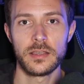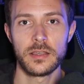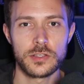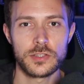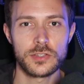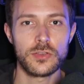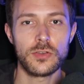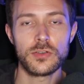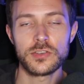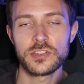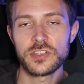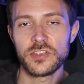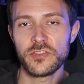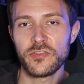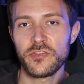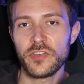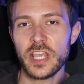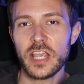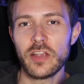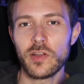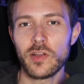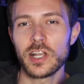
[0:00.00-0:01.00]
So
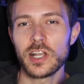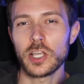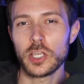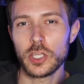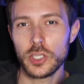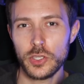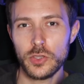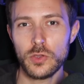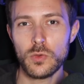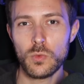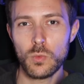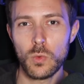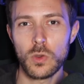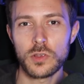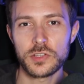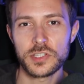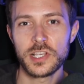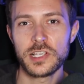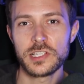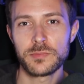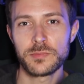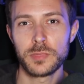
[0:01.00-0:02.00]
severe and acute
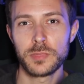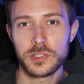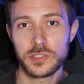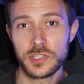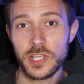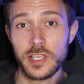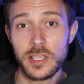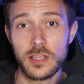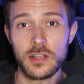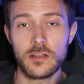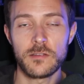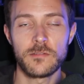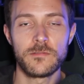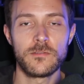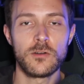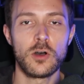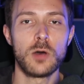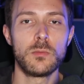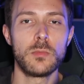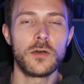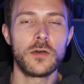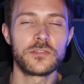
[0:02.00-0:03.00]
was his particular
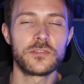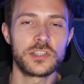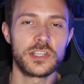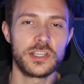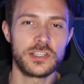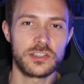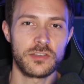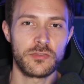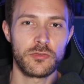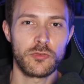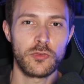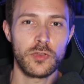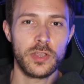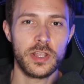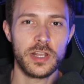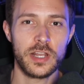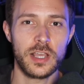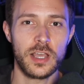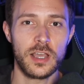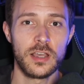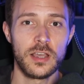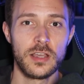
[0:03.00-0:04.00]
form of
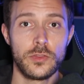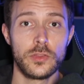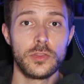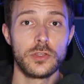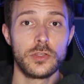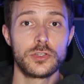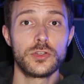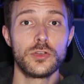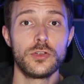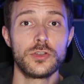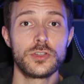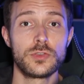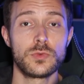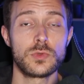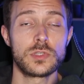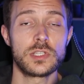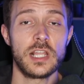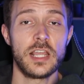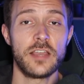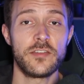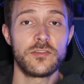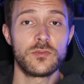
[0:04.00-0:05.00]
schizophrenia that the judge
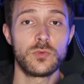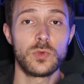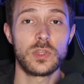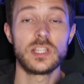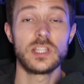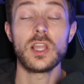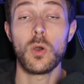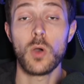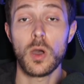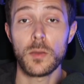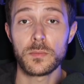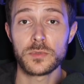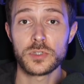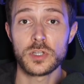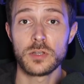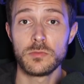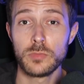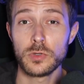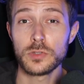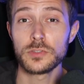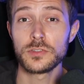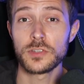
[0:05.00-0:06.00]
was left with no
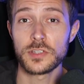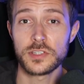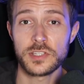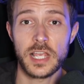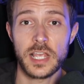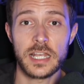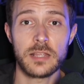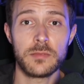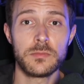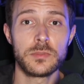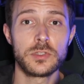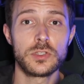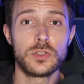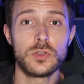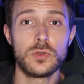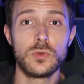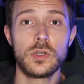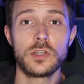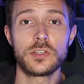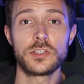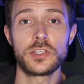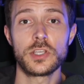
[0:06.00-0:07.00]
option but to send him
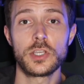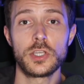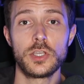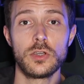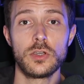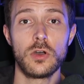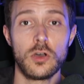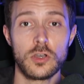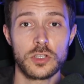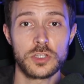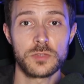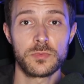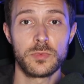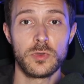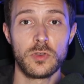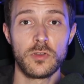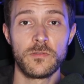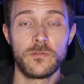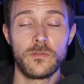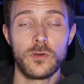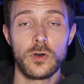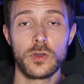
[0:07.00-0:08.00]
to a secure
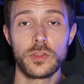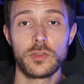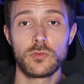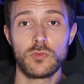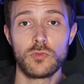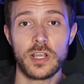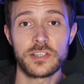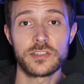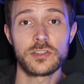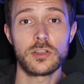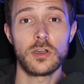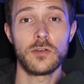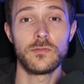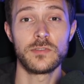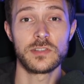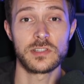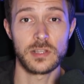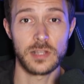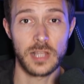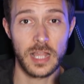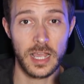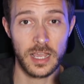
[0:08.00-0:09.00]
hospital for the rest of
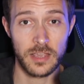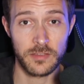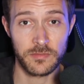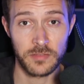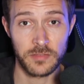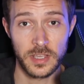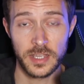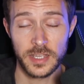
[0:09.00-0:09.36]
his life.